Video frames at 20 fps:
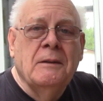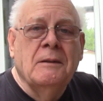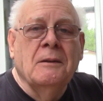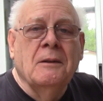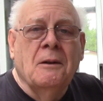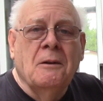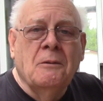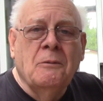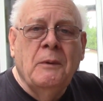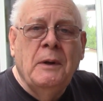
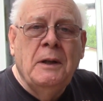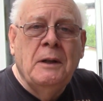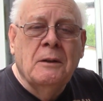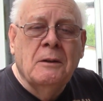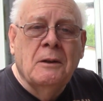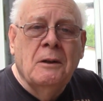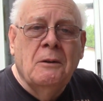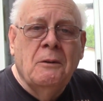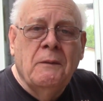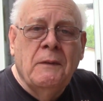Long way to
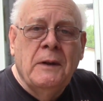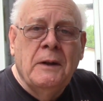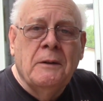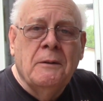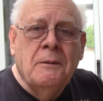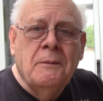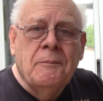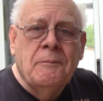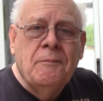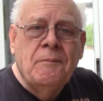go
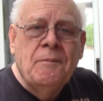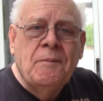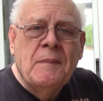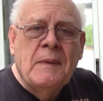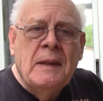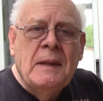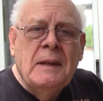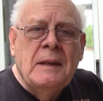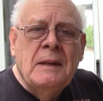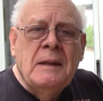there,
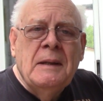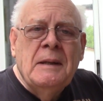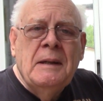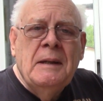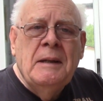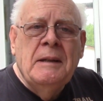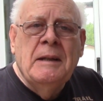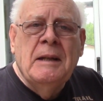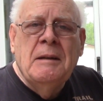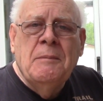
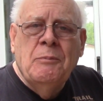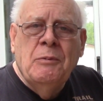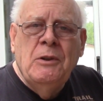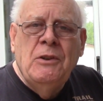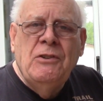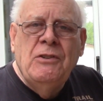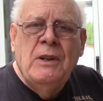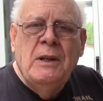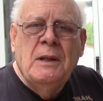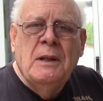and I
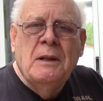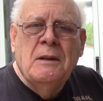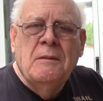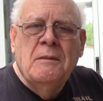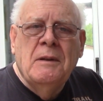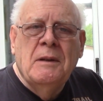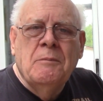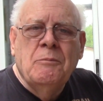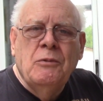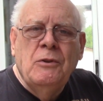appreciate it.
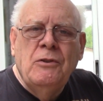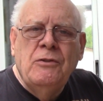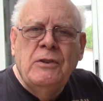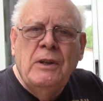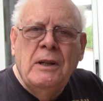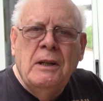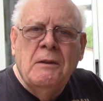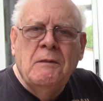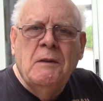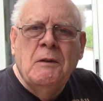
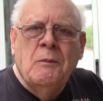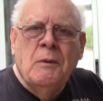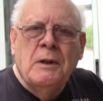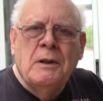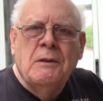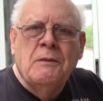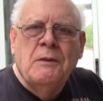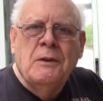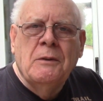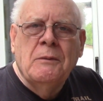Appreciate every
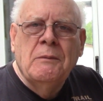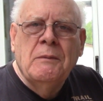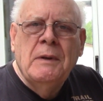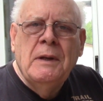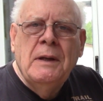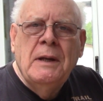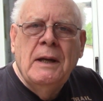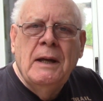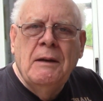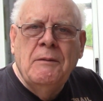one of you.
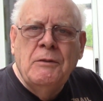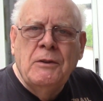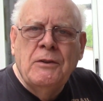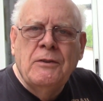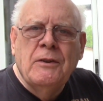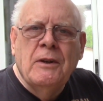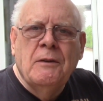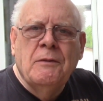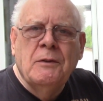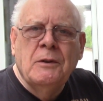Have
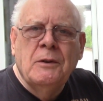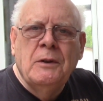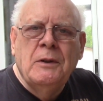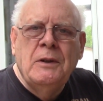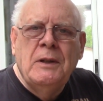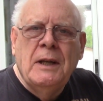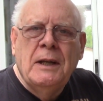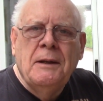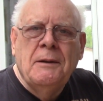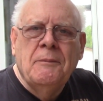yourself a good
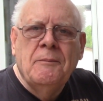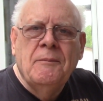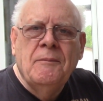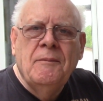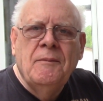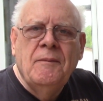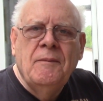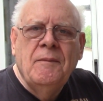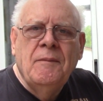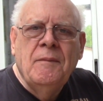day.
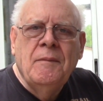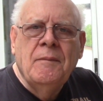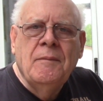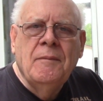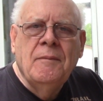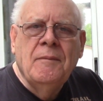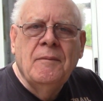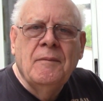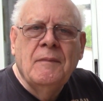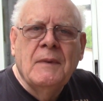
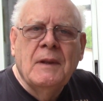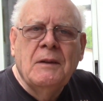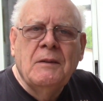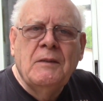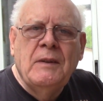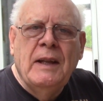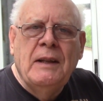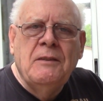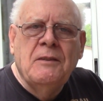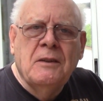
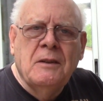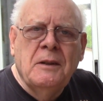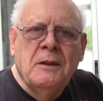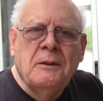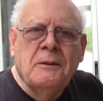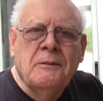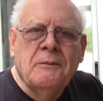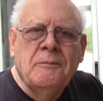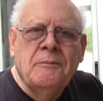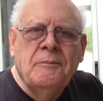Ted's clear.